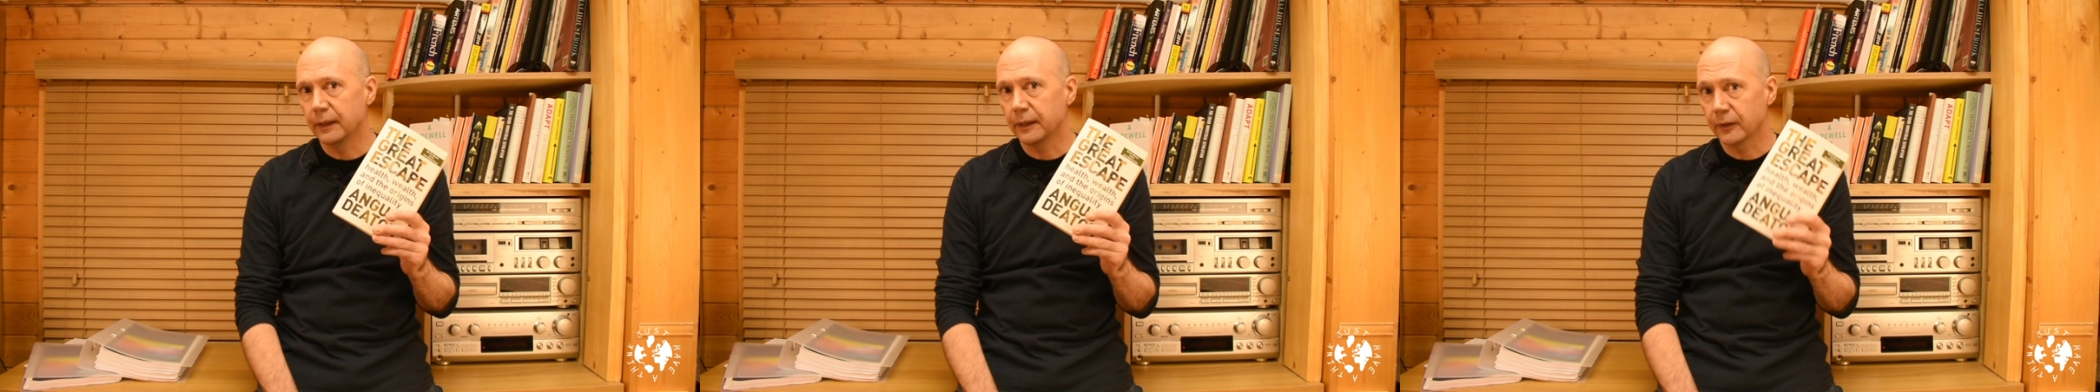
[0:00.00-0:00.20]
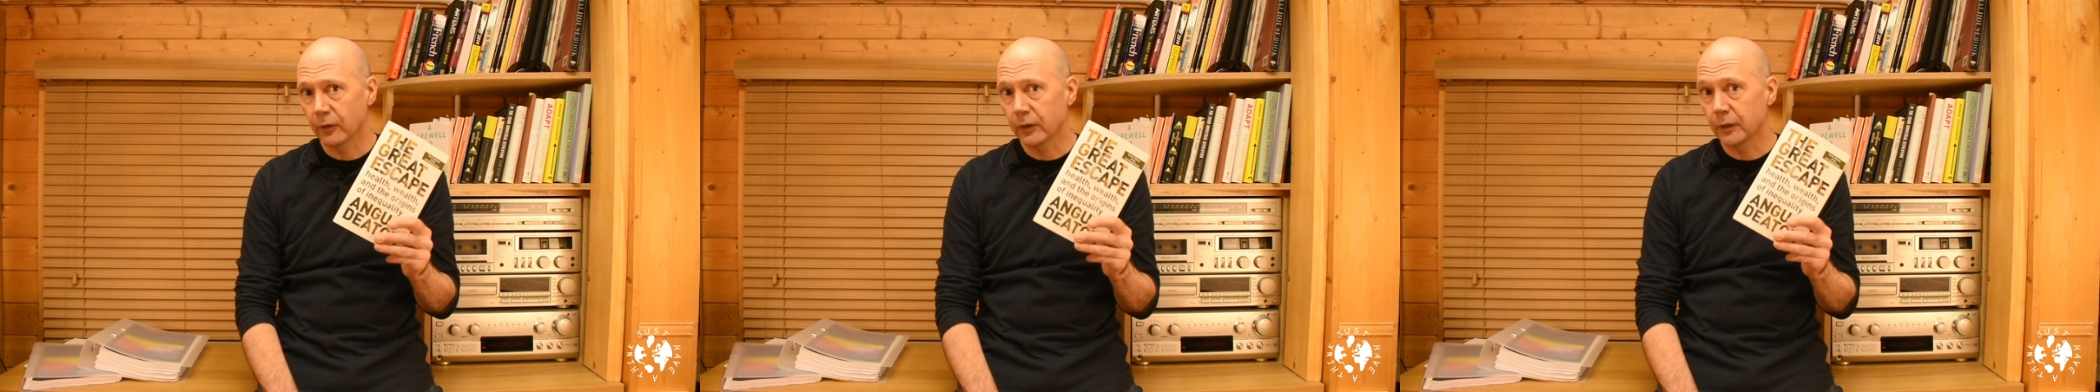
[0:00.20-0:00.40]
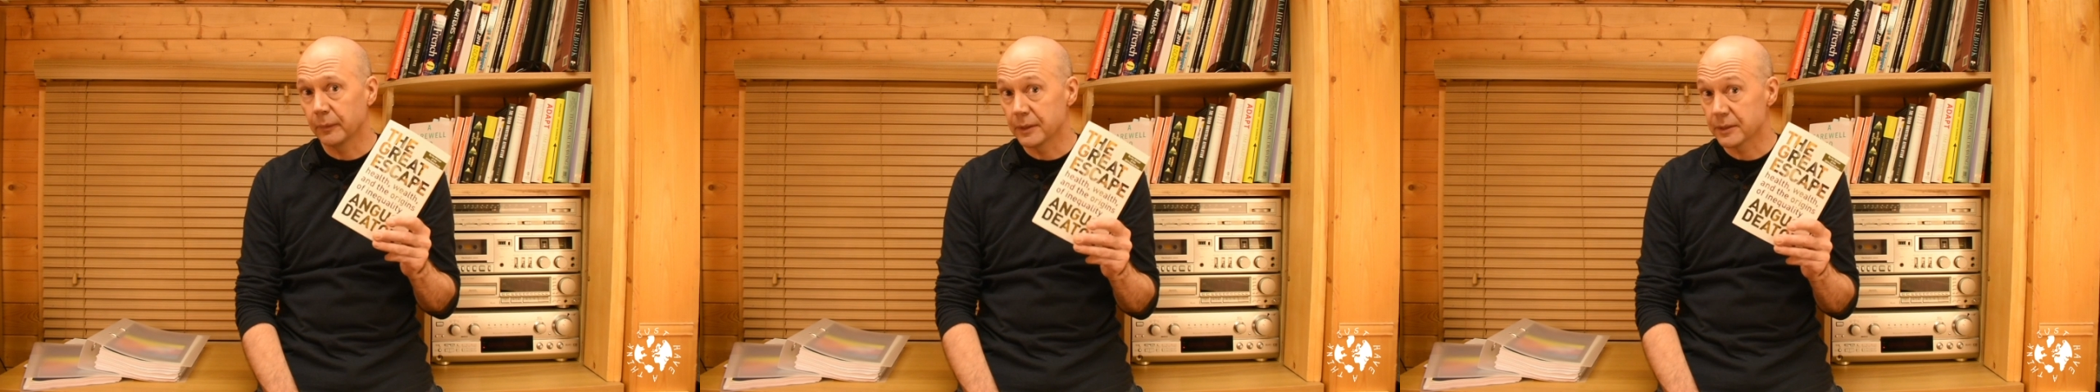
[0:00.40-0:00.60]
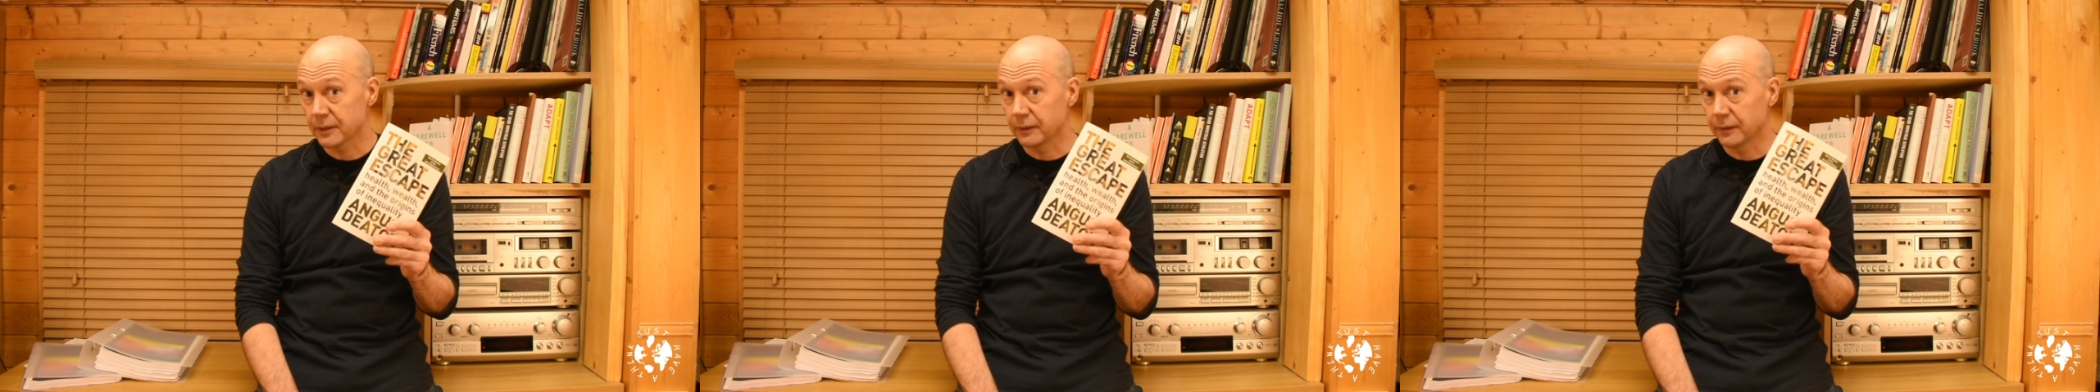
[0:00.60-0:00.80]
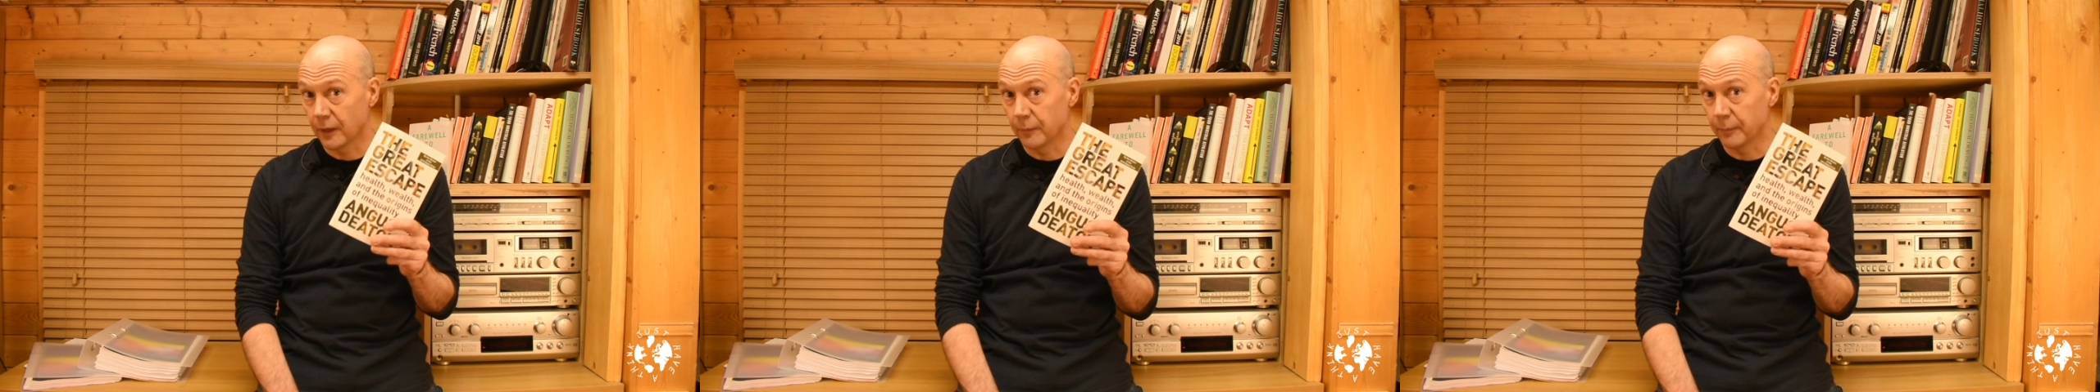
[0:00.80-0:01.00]
economist
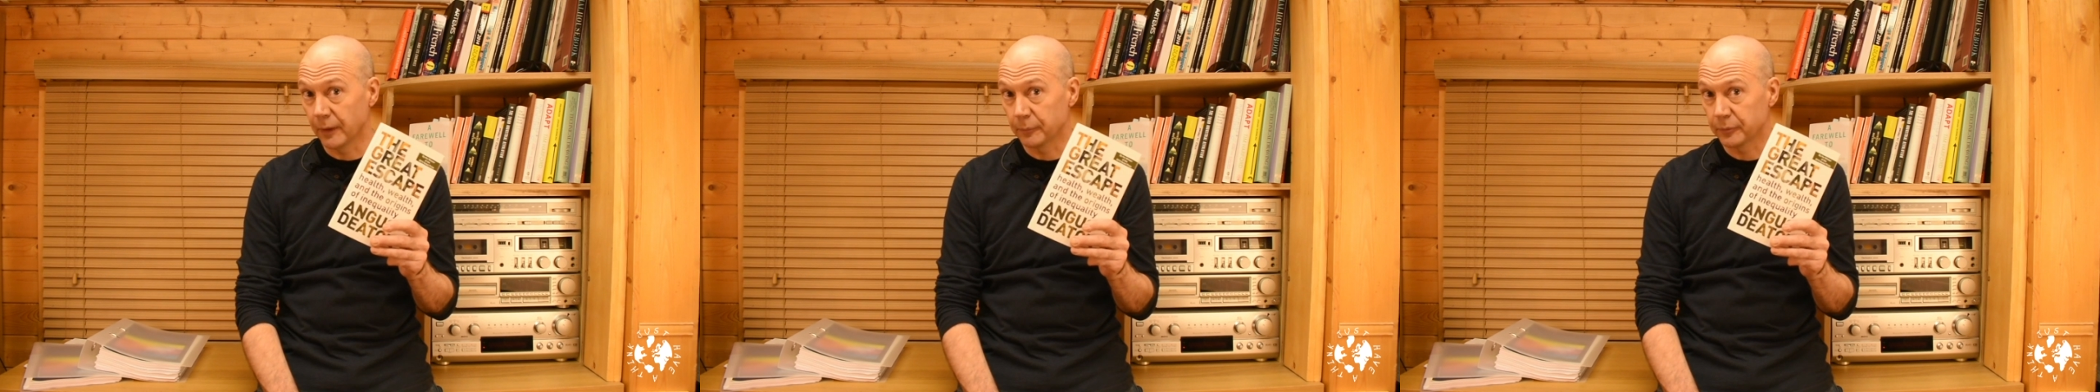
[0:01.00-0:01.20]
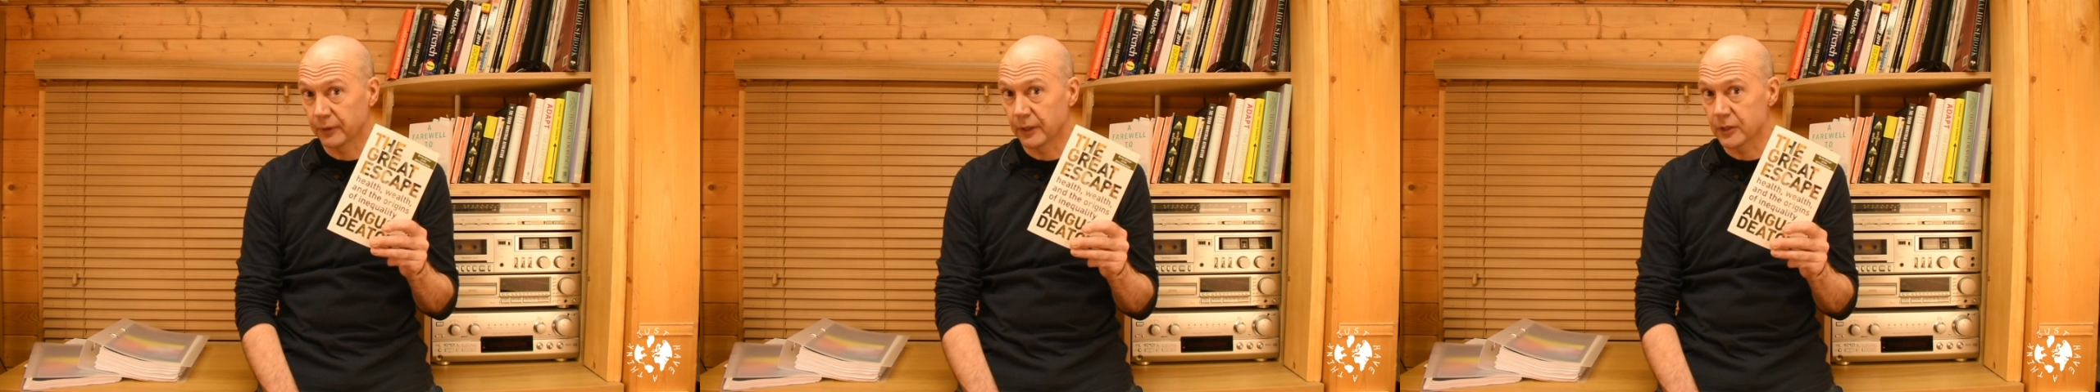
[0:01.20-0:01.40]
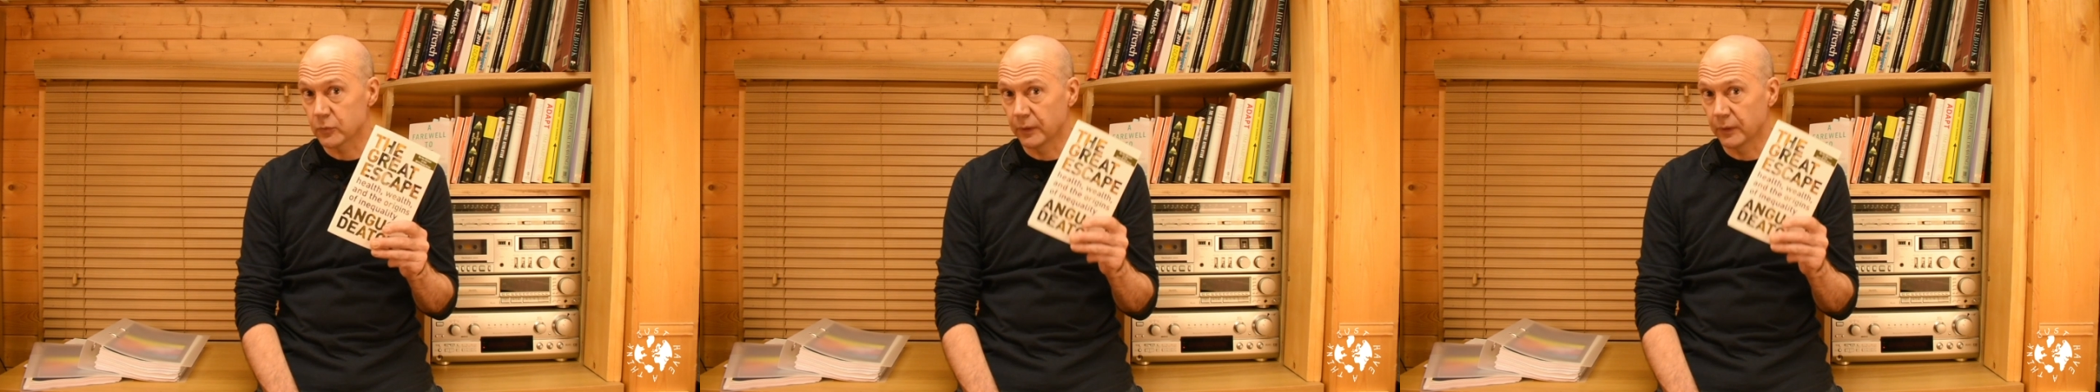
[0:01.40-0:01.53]
and Nobel Prize